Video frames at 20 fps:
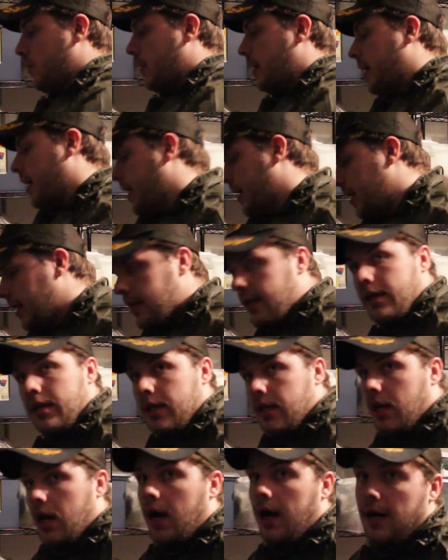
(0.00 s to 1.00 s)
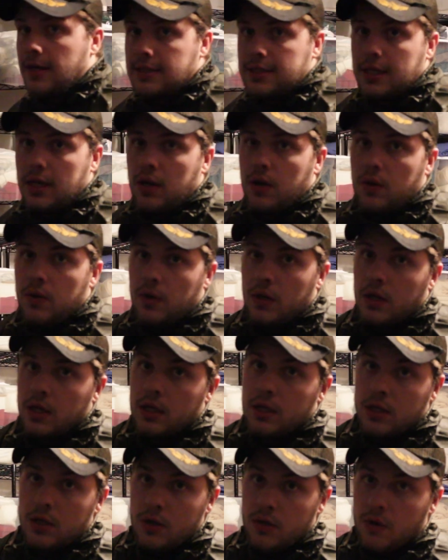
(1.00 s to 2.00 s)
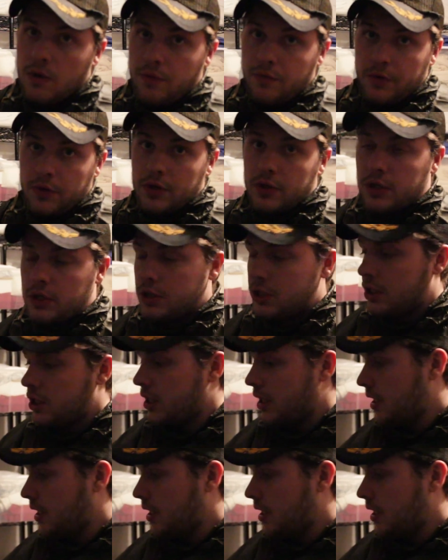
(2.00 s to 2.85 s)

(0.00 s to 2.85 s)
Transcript: want, also, you don't know if you're allergic to